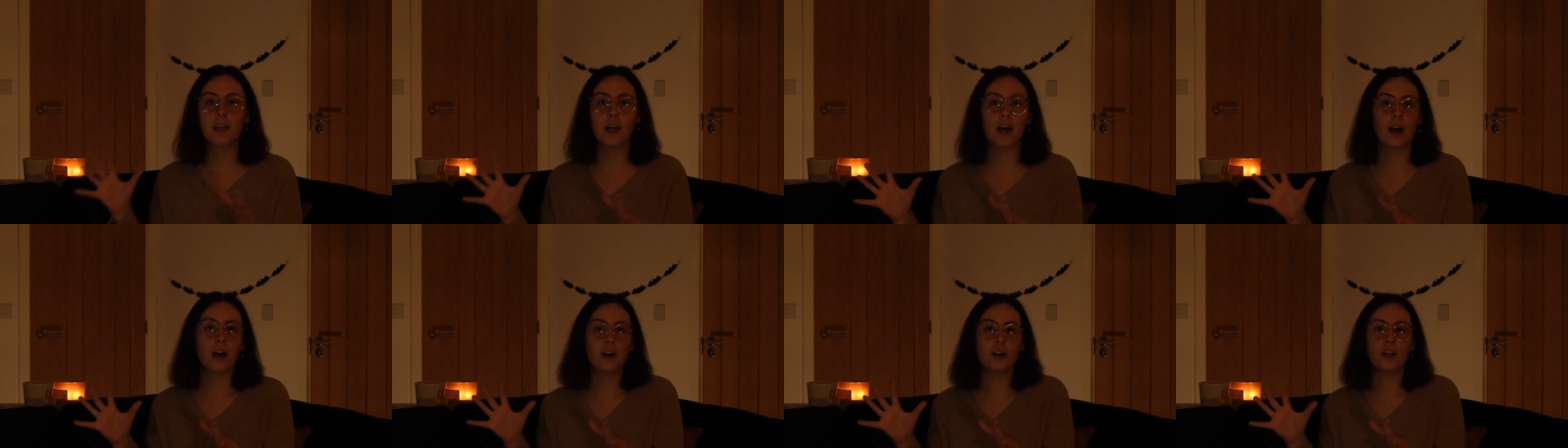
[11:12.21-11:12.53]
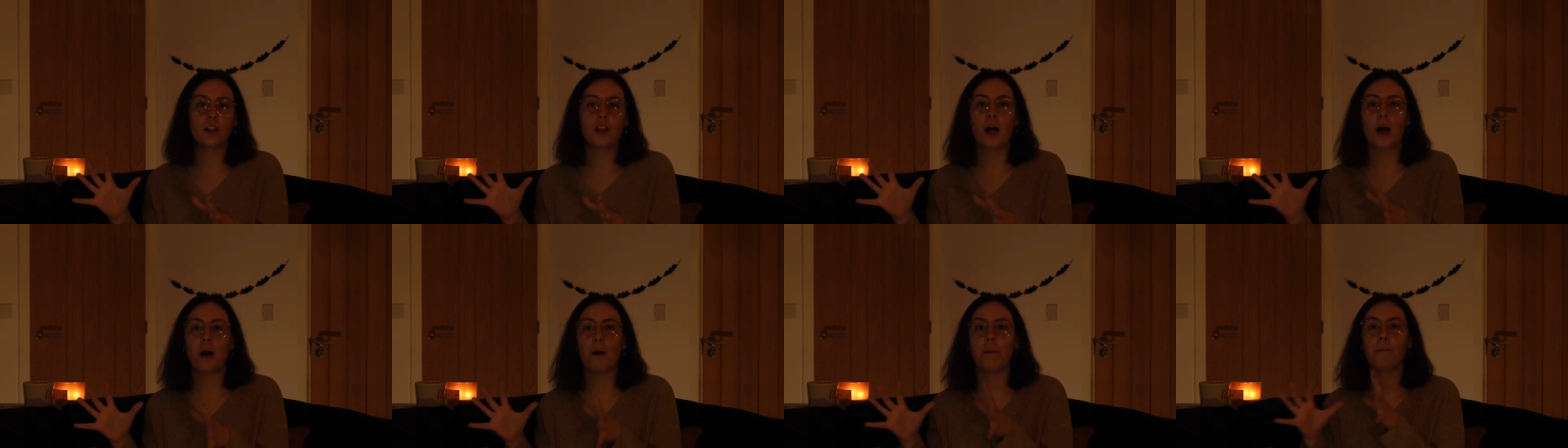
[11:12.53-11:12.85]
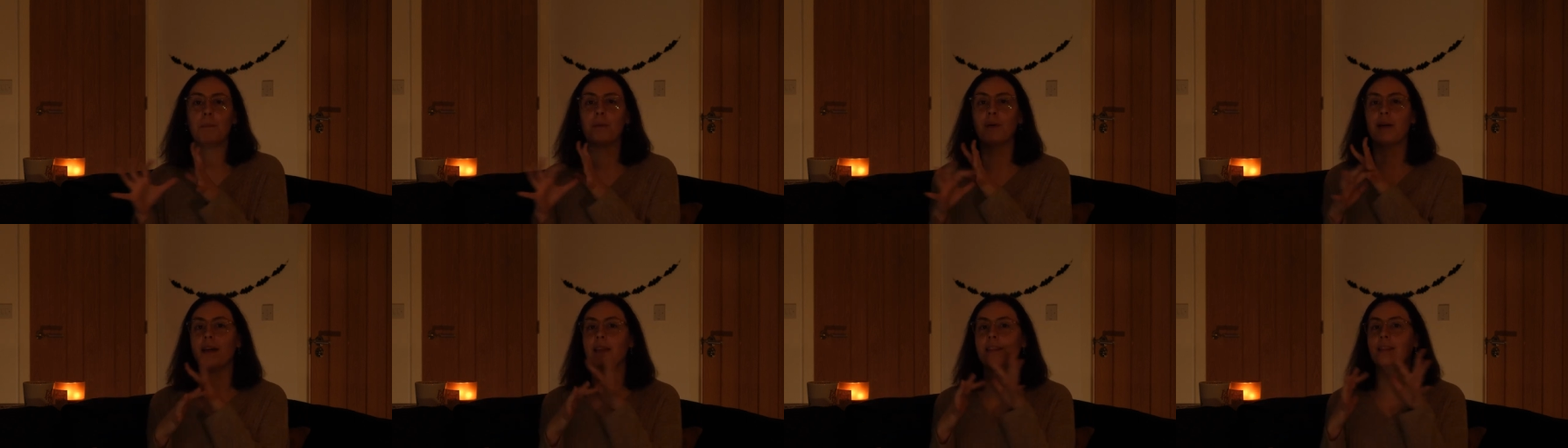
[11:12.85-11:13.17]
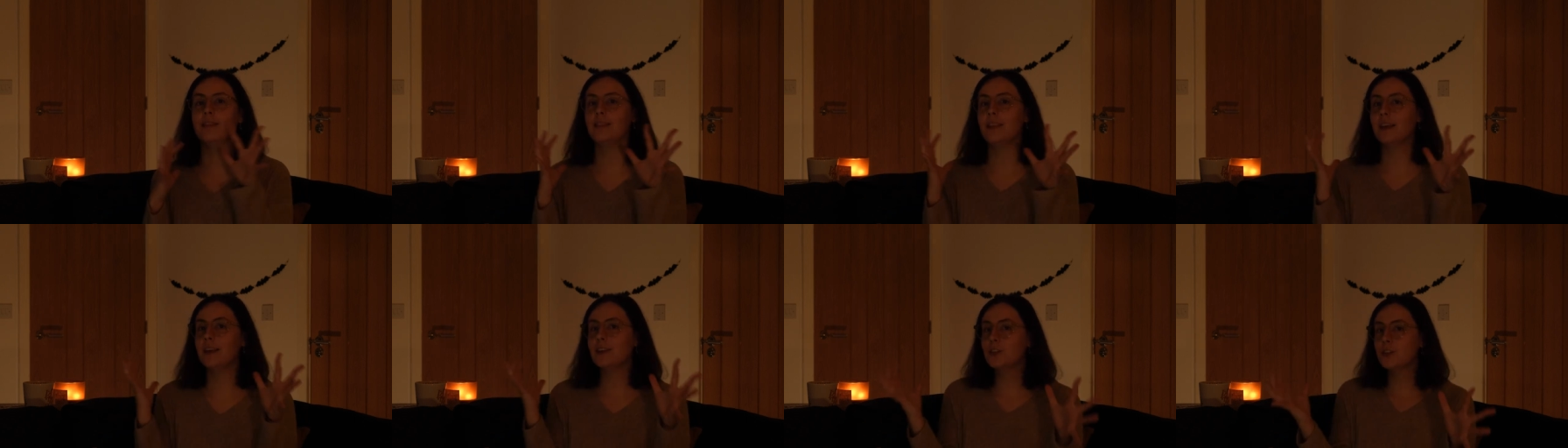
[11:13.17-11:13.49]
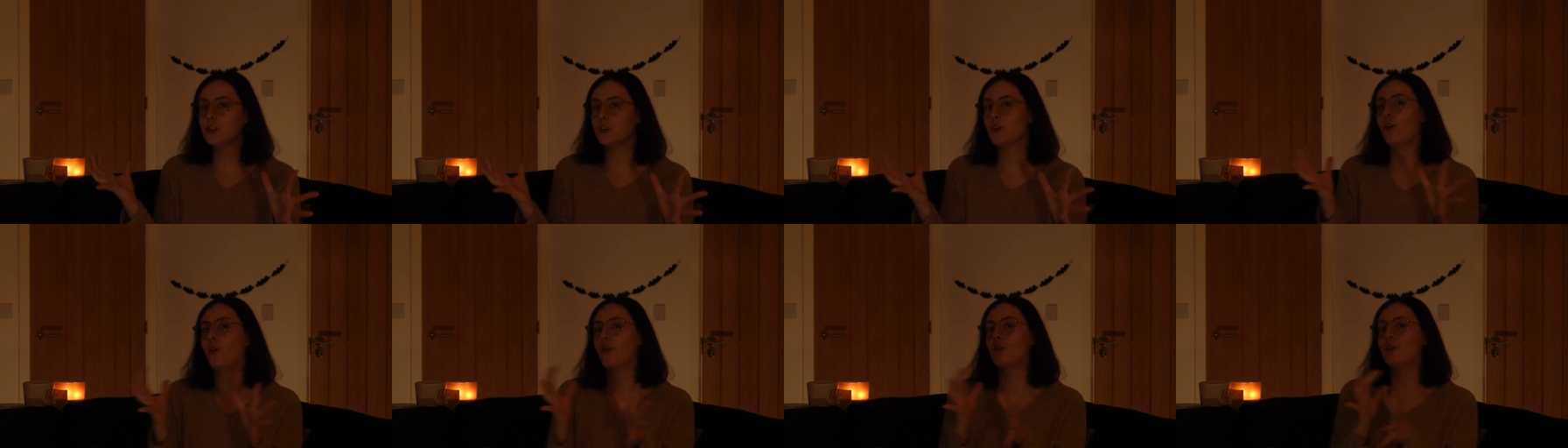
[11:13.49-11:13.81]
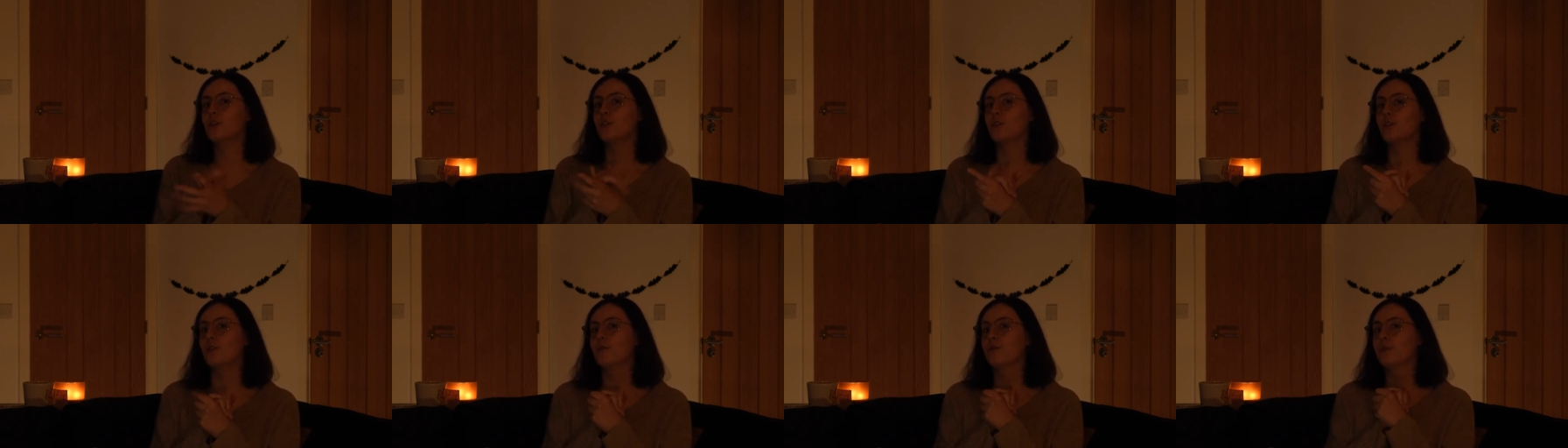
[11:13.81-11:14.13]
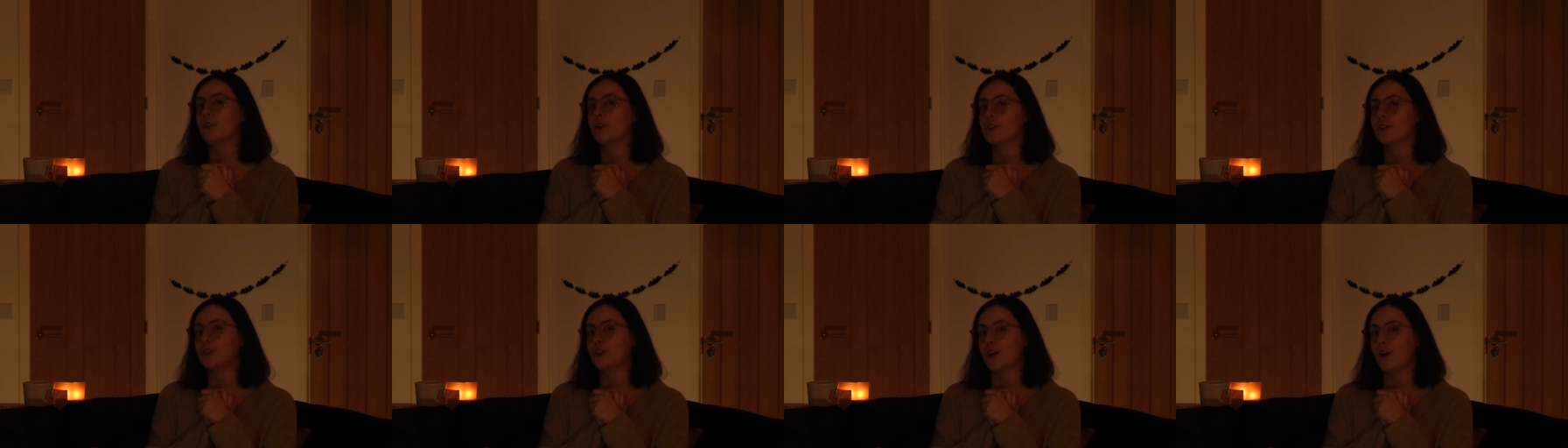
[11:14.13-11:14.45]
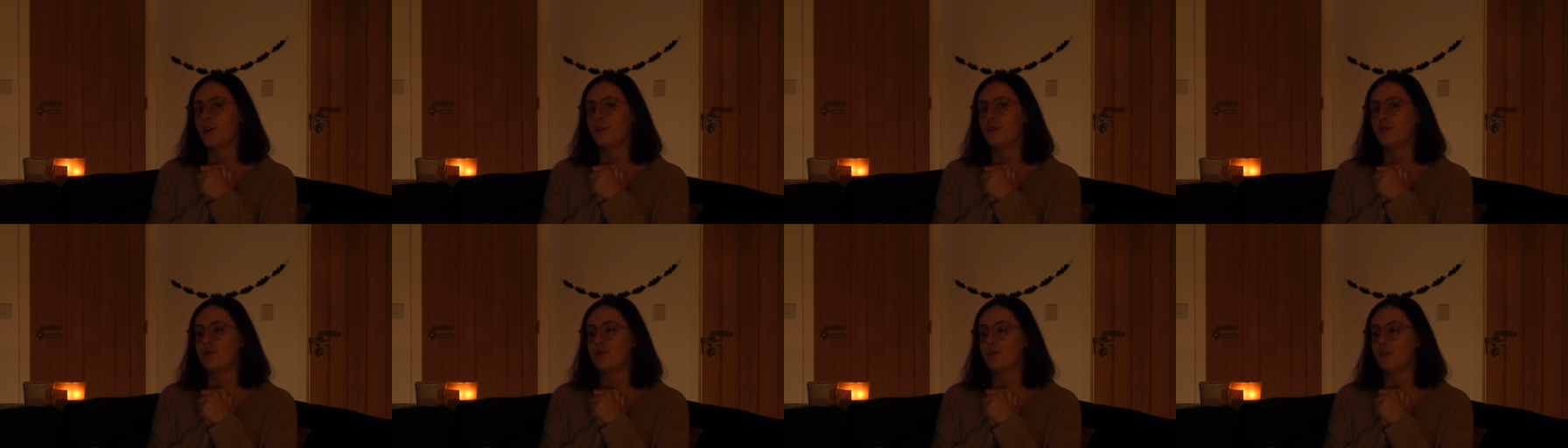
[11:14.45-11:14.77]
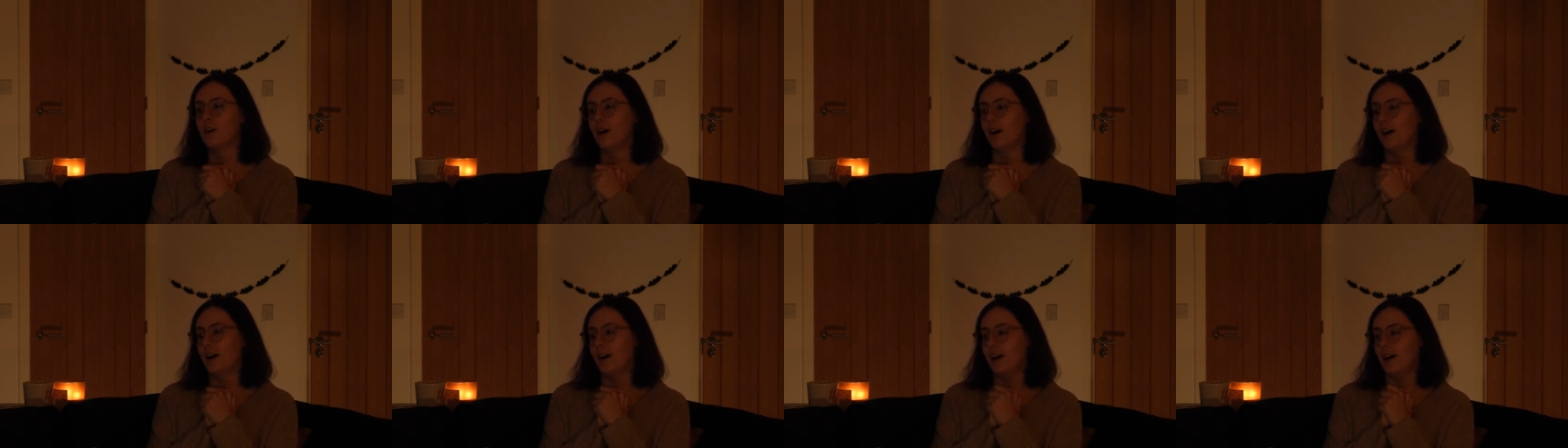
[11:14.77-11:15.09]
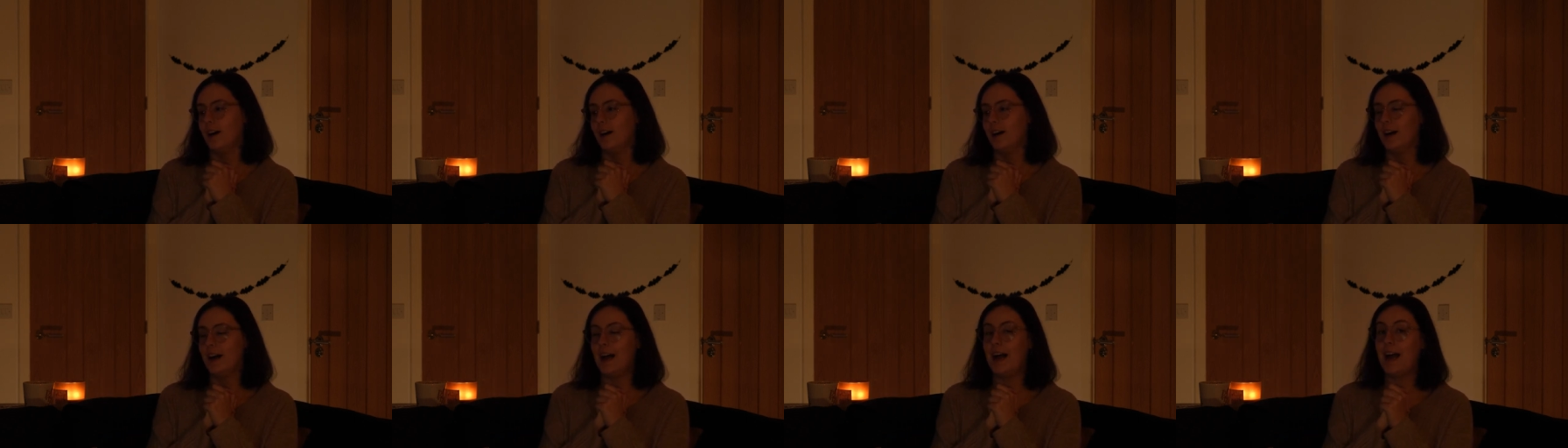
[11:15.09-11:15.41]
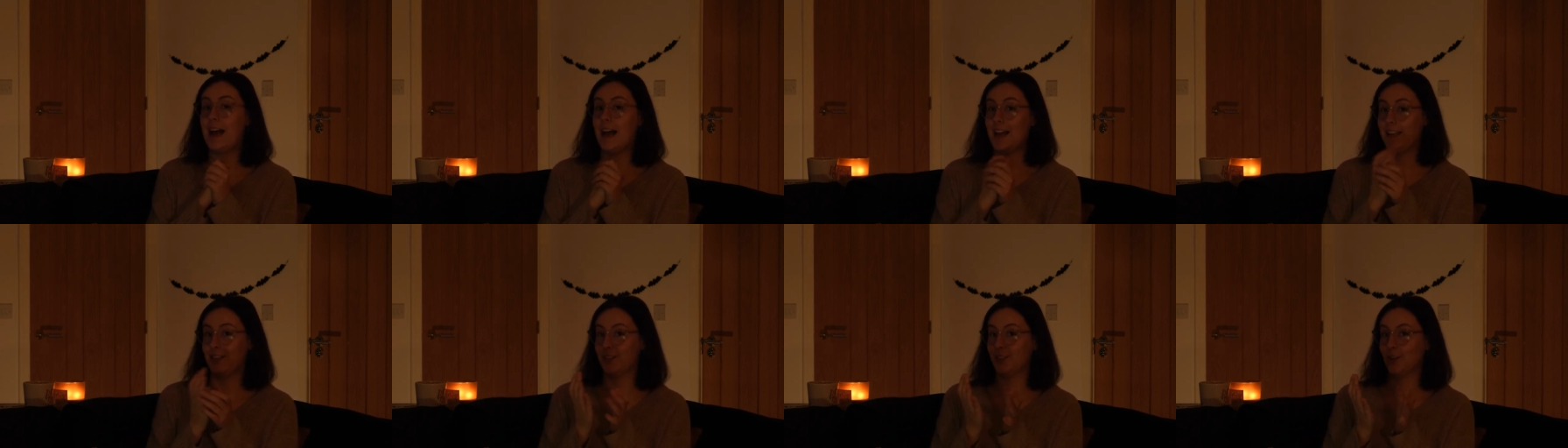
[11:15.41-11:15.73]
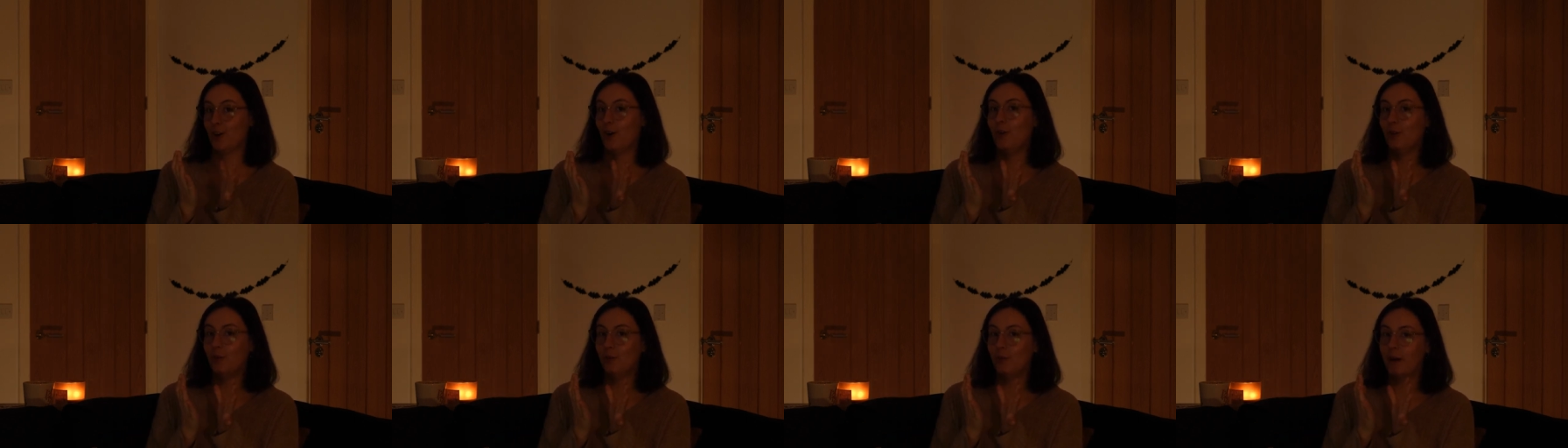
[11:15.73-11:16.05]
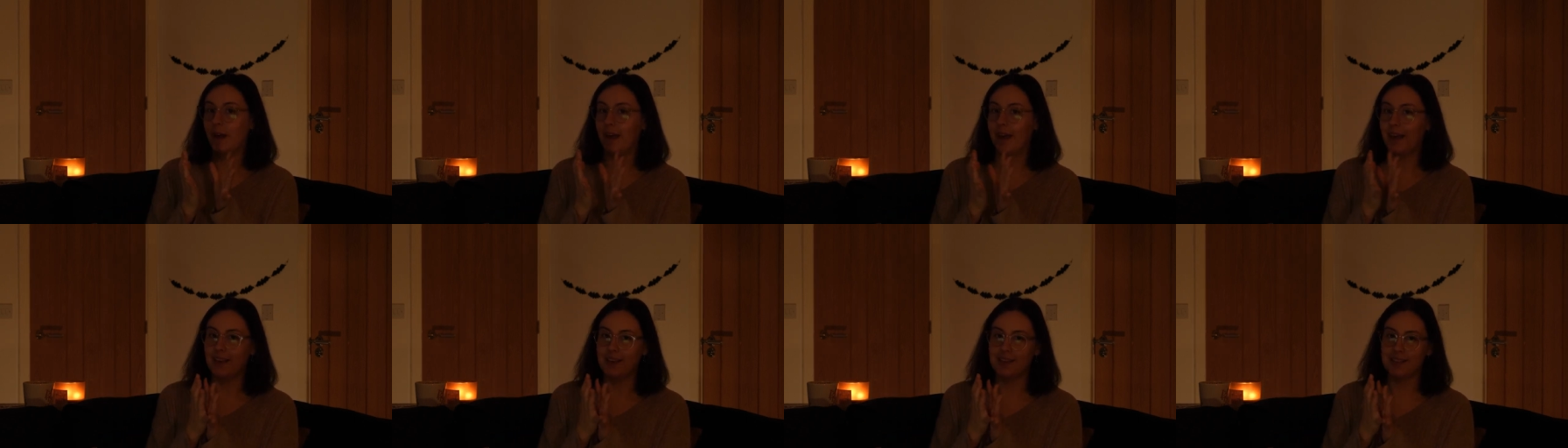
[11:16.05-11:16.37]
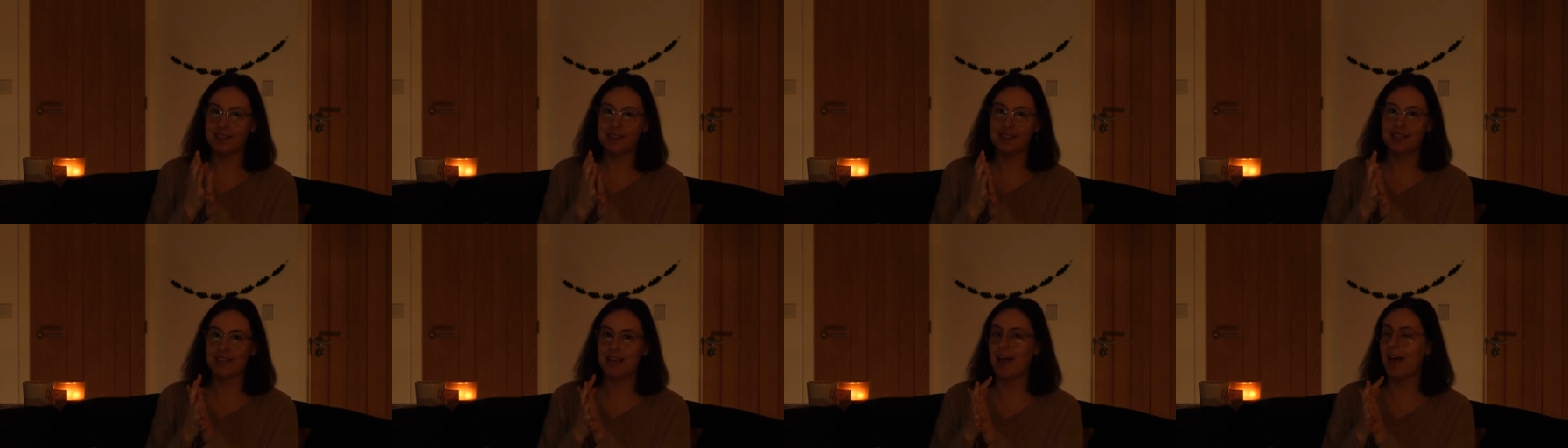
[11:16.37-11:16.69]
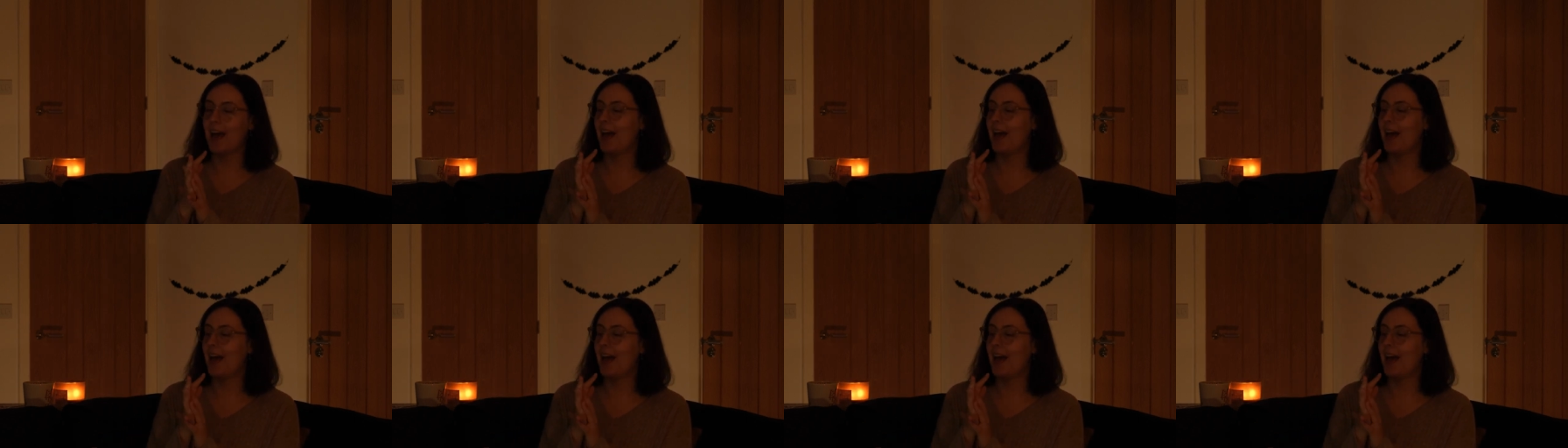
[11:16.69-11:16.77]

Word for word: cuddle up in this corner of the sofa as always,